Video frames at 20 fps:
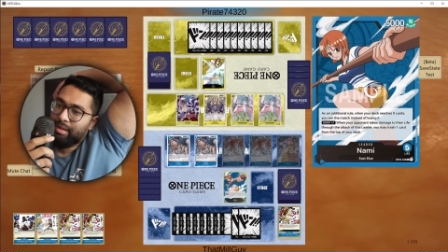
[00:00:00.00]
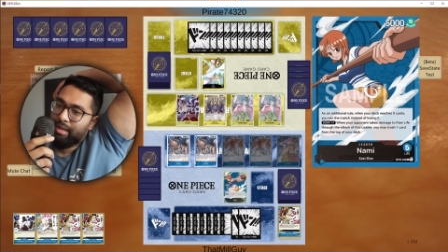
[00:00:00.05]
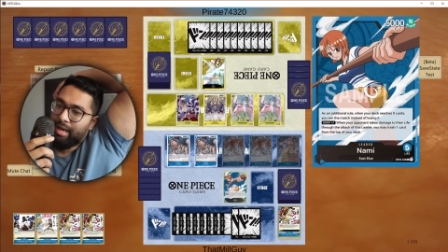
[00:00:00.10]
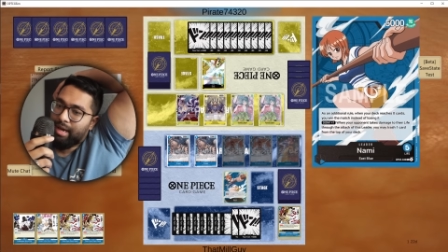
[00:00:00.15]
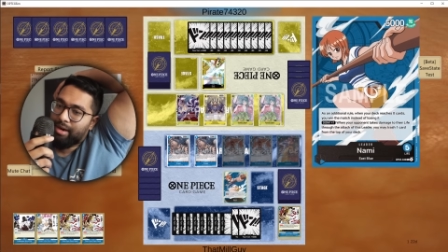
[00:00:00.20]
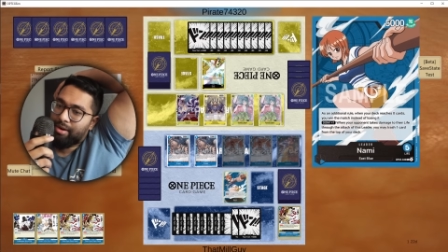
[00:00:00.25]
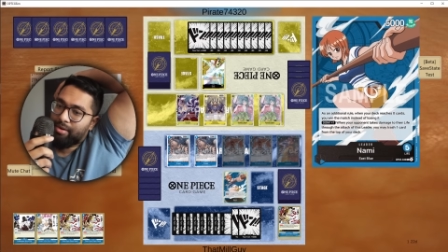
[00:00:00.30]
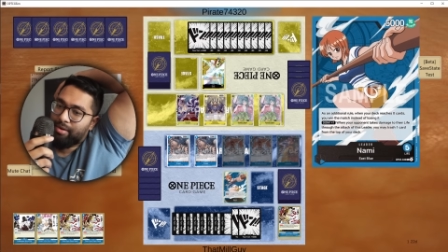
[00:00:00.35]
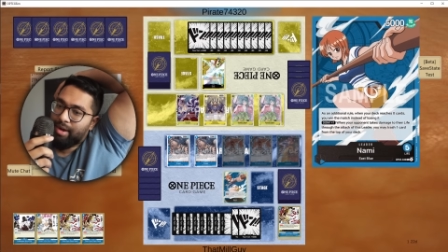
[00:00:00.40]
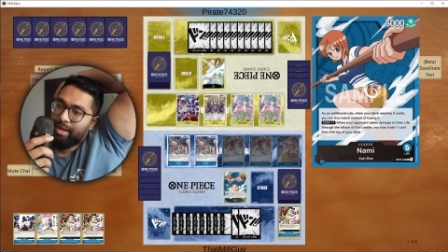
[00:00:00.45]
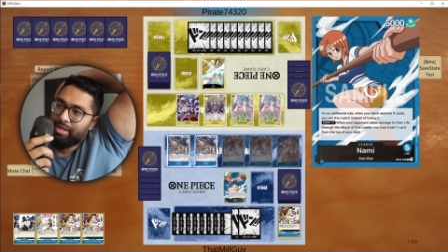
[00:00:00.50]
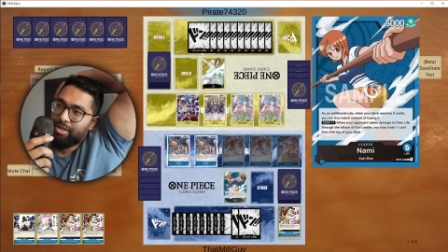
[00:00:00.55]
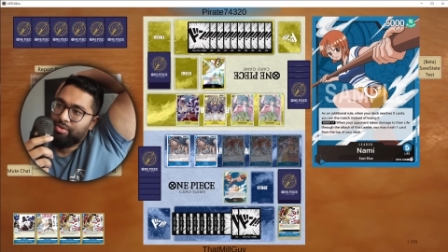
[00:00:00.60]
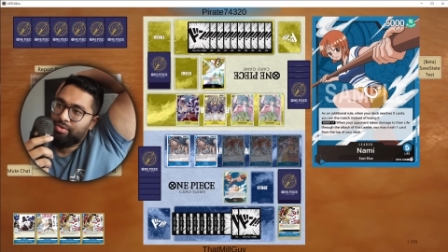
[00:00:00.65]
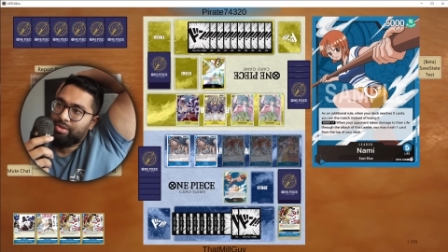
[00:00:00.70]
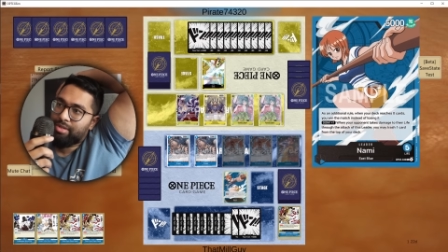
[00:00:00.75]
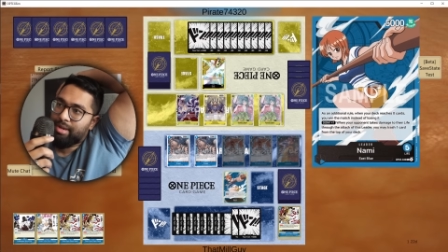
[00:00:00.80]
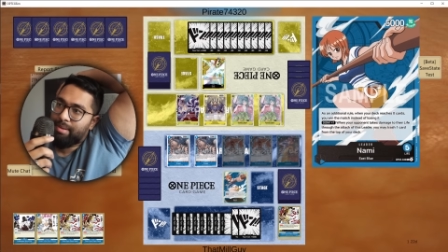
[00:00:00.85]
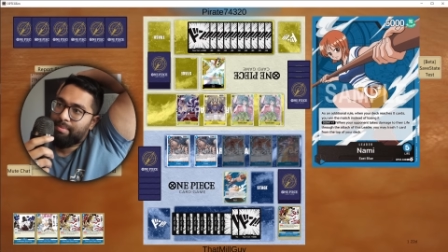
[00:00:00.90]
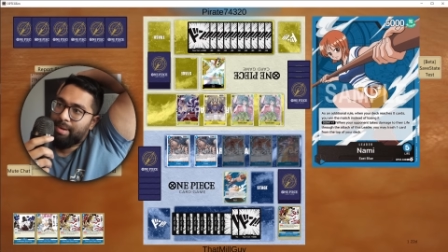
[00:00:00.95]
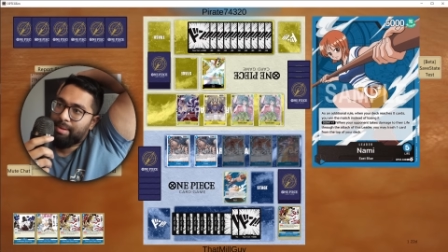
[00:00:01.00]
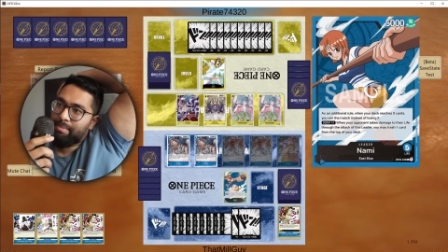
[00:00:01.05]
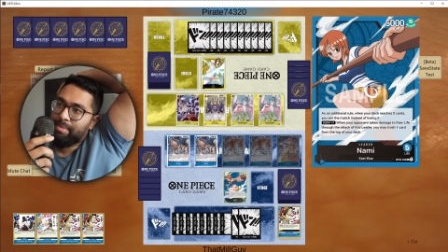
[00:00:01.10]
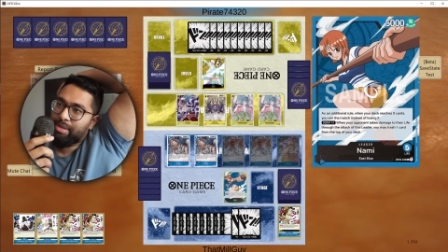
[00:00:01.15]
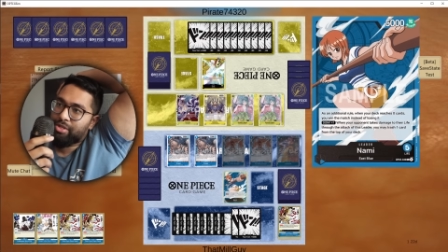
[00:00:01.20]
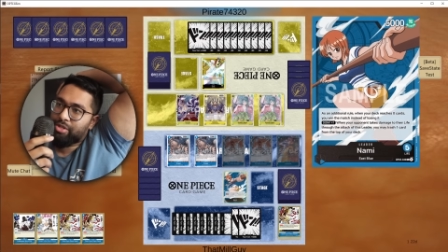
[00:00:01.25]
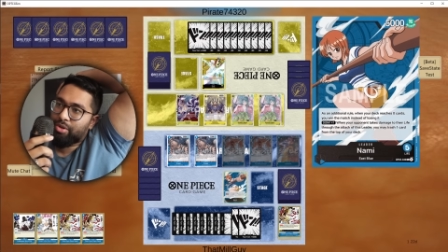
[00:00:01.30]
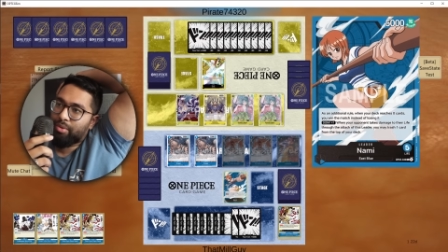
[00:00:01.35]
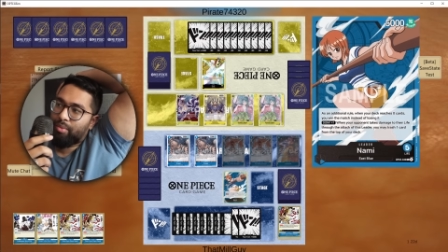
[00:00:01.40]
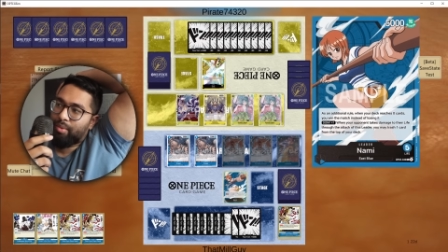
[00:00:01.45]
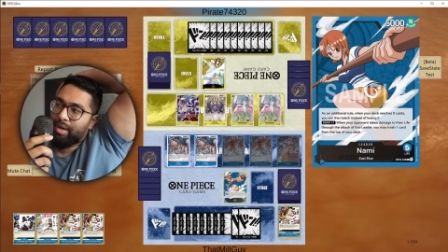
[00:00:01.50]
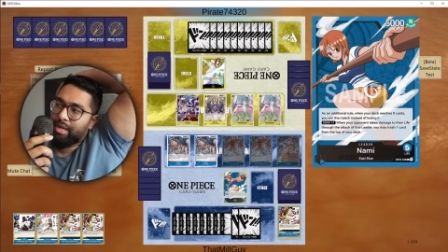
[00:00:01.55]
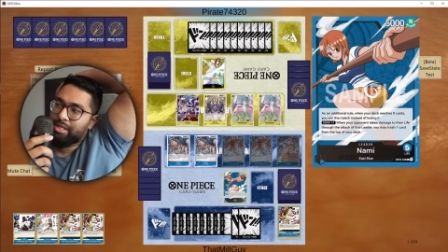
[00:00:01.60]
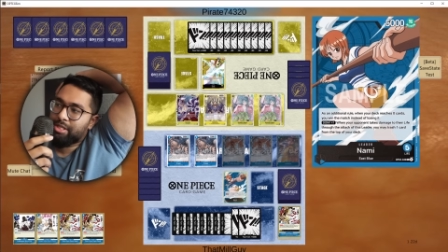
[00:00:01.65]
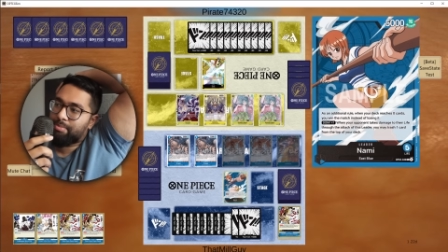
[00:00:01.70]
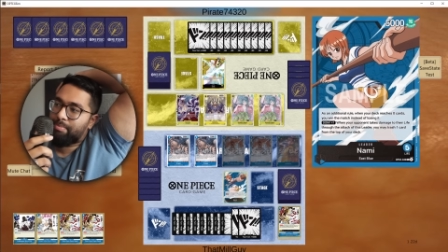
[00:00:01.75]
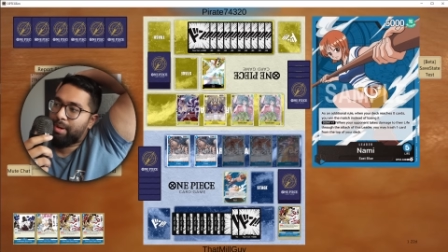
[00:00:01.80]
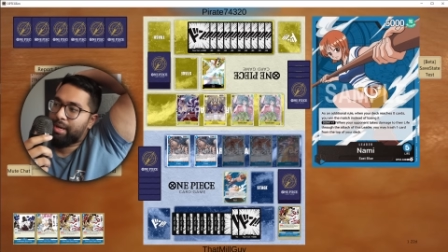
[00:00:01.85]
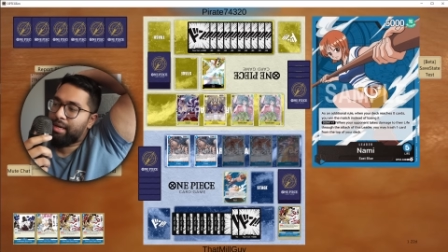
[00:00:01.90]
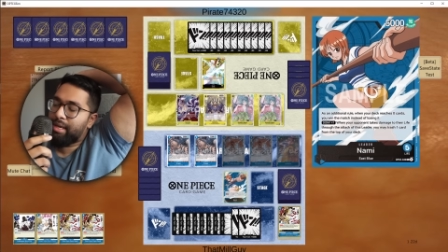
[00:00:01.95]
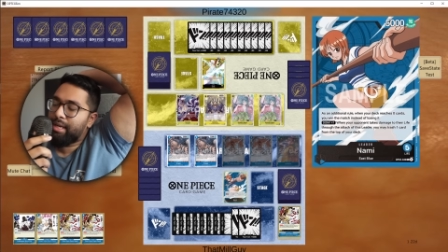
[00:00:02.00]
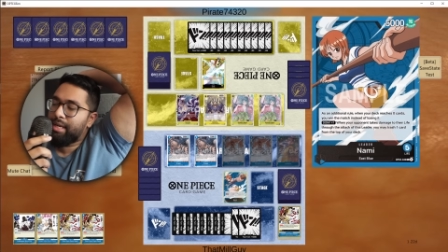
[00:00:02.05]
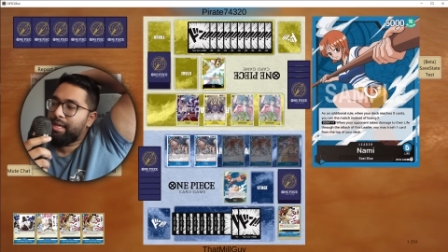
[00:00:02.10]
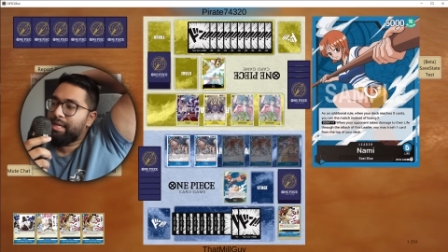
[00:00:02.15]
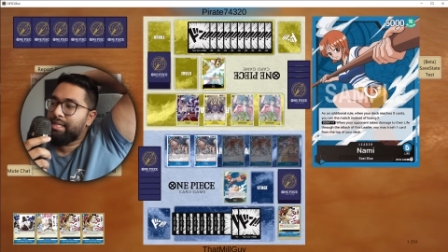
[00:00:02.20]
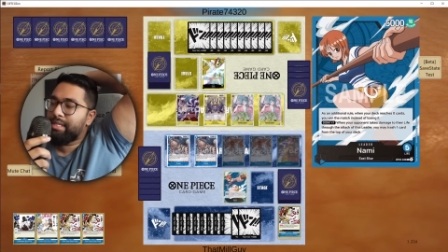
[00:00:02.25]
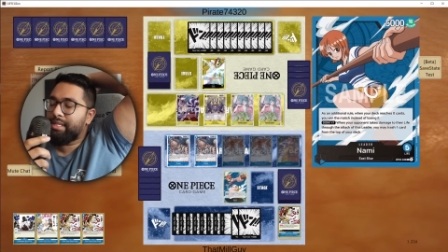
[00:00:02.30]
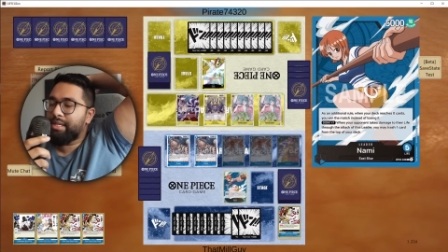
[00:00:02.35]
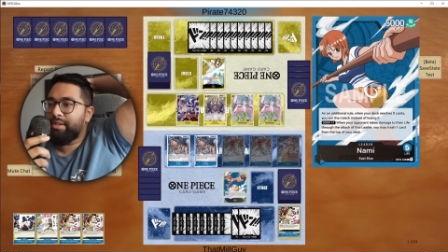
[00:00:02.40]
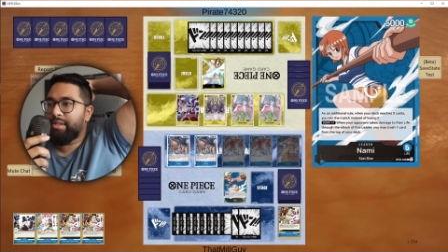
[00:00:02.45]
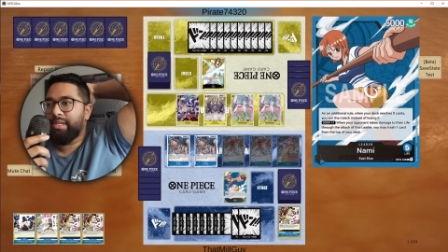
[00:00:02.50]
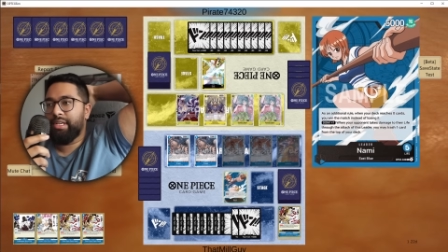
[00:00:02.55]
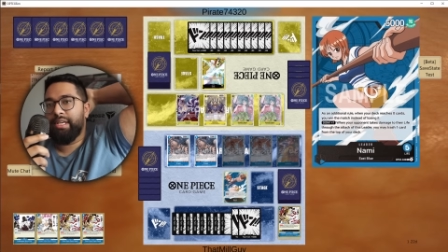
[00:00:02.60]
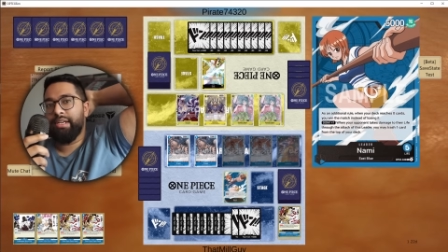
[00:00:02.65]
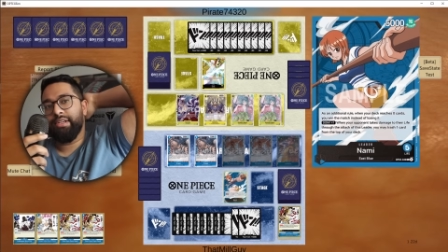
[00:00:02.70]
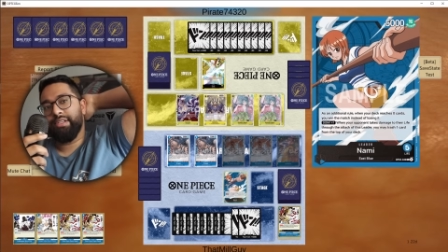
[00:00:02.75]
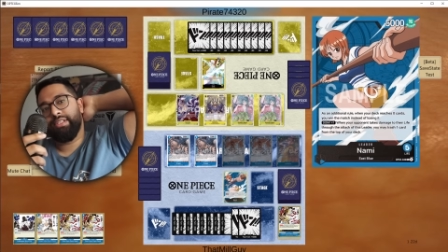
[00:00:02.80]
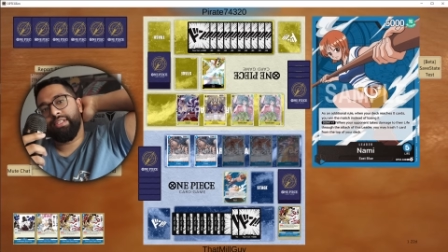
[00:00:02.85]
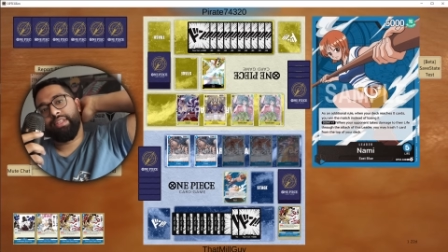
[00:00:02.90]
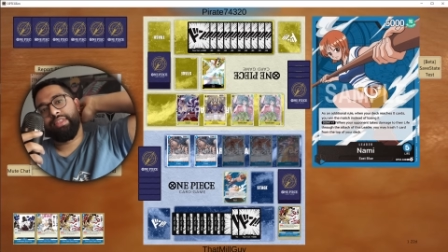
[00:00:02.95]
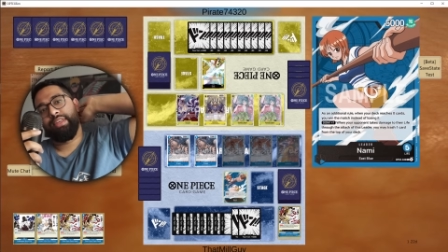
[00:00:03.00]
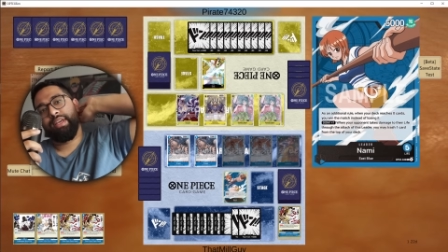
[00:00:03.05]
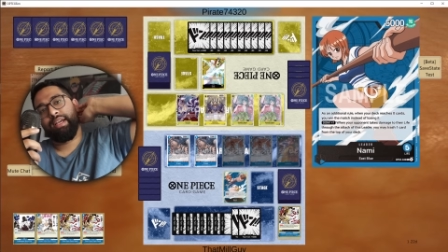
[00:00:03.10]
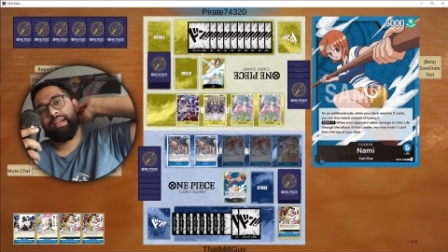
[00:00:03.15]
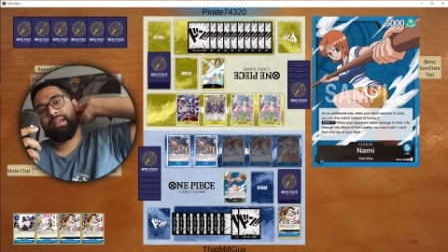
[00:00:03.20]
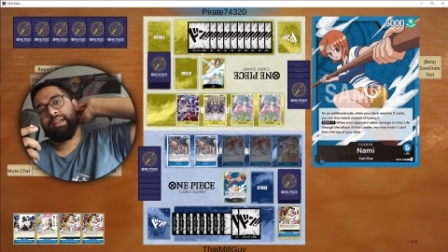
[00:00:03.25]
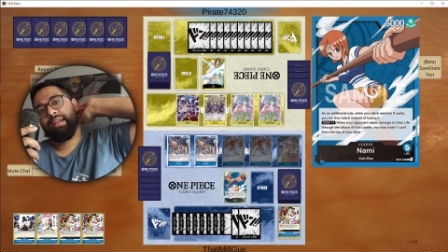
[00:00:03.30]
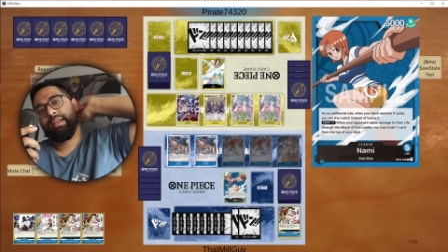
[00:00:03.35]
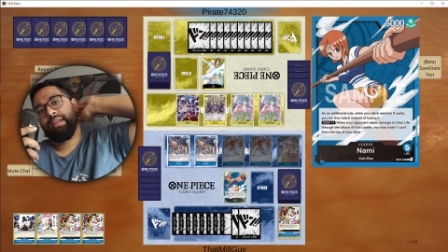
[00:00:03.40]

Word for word: I don't know, I used up my Mr. Ones, but see, here's the thing.